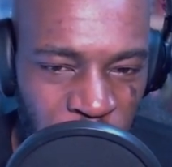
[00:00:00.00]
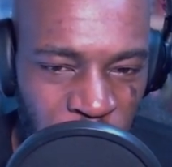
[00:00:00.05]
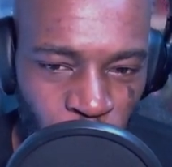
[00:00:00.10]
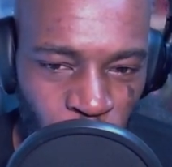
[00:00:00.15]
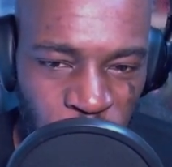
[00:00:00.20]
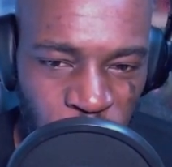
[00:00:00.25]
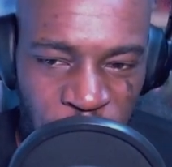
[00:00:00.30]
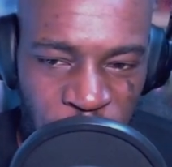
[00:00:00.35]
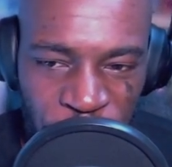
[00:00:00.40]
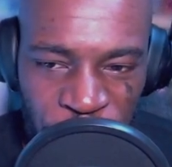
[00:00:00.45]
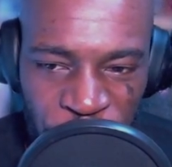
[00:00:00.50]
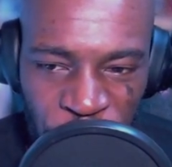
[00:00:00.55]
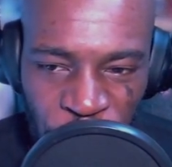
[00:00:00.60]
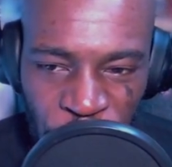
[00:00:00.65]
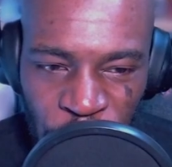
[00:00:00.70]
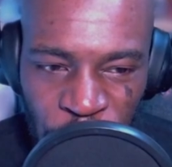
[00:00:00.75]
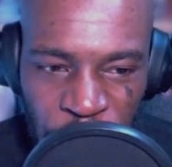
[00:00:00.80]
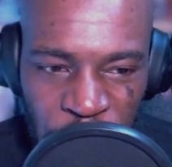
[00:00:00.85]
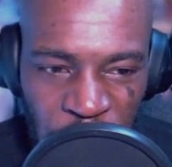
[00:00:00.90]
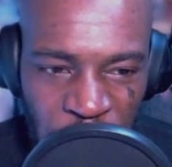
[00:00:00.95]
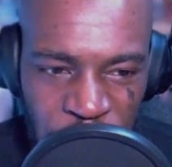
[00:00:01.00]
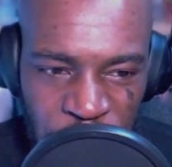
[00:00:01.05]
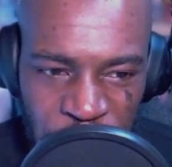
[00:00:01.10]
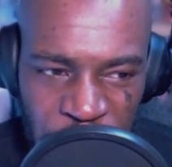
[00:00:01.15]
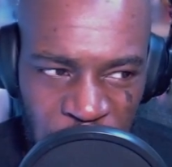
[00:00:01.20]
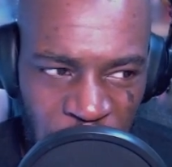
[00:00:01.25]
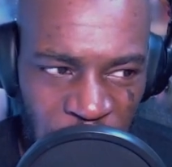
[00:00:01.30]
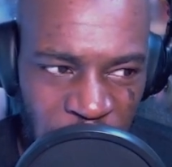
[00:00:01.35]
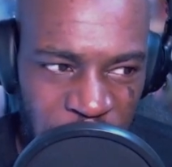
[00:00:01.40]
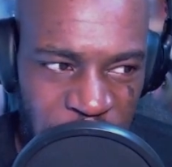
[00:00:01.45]
With the food and
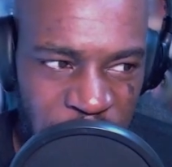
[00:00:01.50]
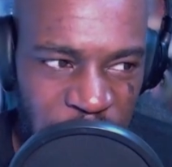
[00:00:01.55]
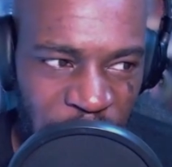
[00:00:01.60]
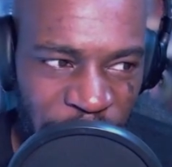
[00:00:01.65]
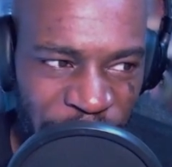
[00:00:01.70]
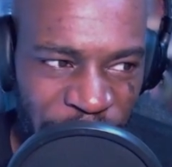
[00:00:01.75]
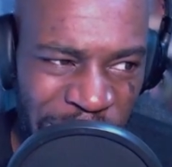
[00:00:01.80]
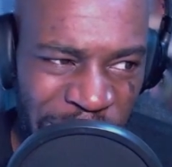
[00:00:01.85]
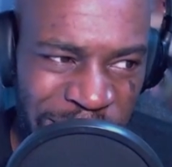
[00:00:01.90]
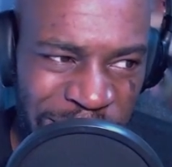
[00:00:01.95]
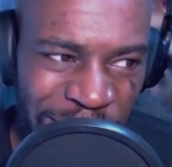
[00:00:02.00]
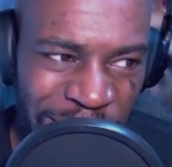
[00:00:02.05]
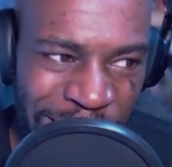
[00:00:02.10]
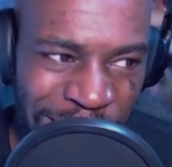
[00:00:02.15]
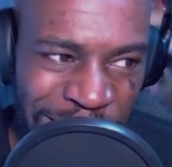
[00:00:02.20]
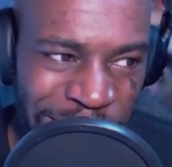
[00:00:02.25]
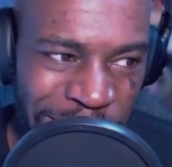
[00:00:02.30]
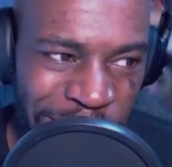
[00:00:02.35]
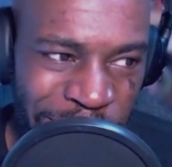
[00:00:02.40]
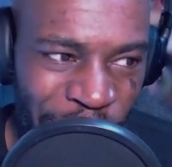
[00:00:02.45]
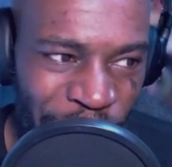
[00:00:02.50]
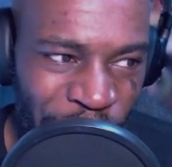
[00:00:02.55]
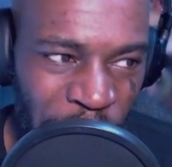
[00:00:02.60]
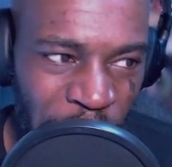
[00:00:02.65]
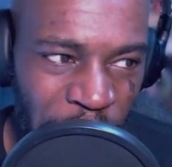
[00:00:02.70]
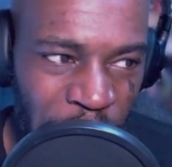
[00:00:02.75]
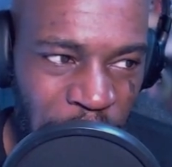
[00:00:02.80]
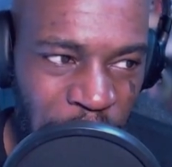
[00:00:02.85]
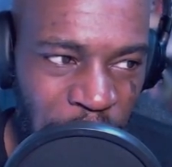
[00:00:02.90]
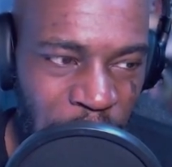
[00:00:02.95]
just kind of seeing things like this isn't
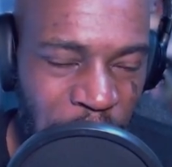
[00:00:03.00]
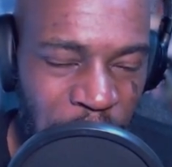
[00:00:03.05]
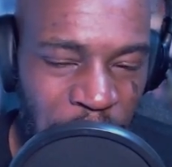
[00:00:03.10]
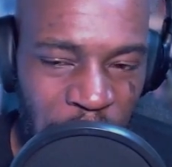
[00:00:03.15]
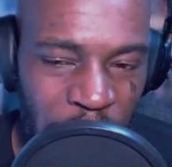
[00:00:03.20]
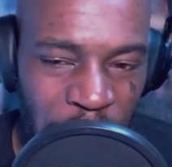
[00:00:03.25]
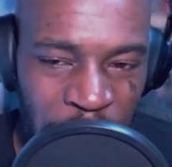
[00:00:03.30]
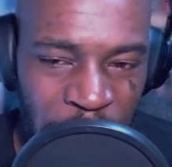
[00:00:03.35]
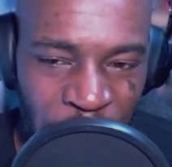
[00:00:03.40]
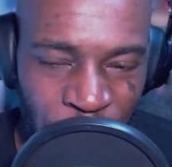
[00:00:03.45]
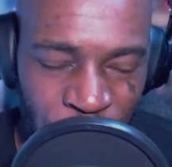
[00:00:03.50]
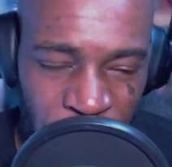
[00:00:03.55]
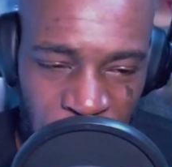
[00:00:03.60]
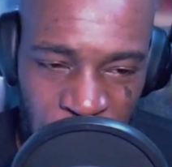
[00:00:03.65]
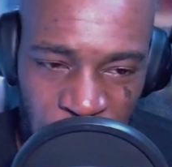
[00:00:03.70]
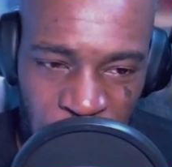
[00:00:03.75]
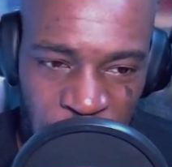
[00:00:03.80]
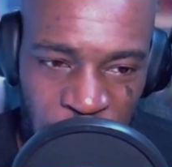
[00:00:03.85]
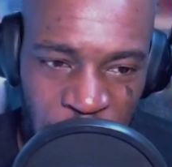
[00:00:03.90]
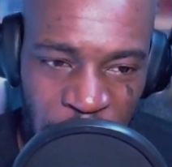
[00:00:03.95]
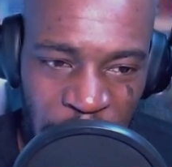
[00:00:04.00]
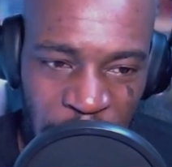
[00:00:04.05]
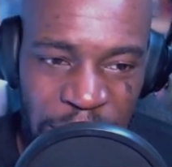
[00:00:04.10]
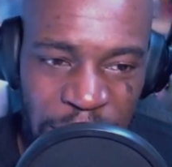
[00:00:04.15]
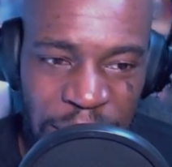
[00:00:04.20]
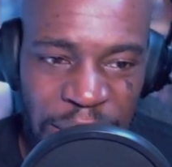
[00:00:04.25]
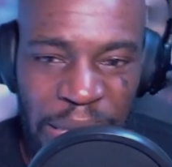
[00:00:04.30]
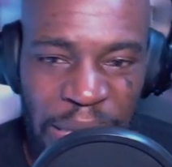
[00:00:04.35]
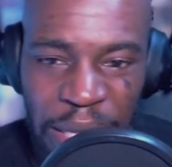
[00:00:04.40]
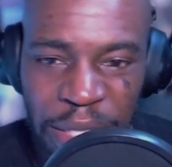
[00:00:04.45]
right, and I'm gonna kind of
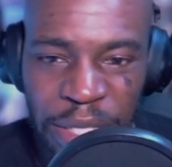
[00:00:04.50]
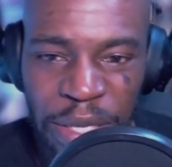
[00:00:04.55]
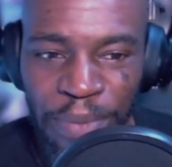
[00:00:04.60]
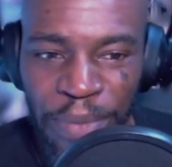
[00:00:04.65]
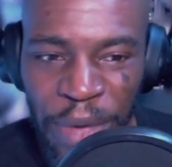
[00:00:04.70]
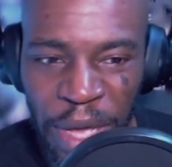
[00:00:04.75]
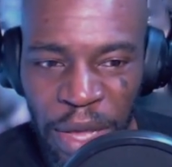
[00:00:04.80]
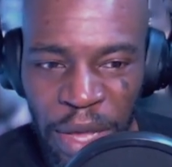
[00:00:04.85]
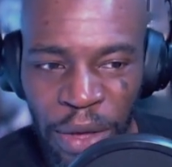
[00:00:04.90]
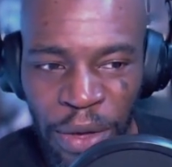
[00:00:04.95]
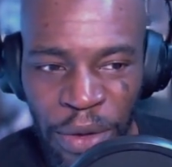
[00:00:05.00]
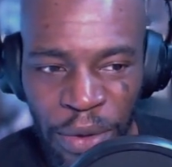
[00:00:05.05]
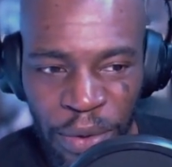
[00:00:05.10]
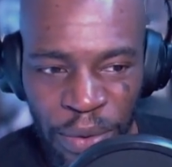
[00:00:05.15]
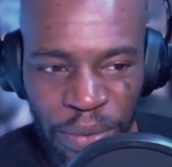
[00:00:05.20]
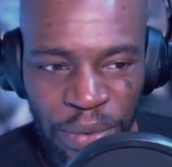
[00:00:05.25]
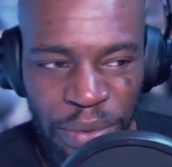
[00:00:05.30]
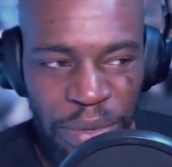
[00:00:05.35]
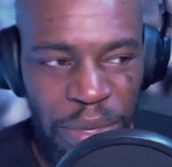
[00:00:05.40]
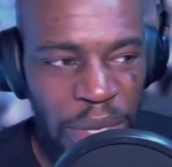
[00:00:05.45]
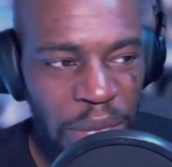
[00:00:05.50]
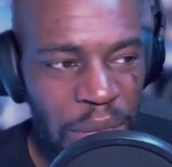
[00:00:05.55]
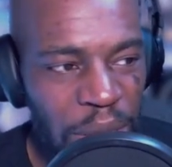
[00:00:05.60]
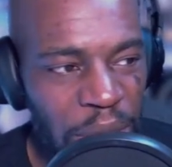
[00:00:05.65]
stick to my own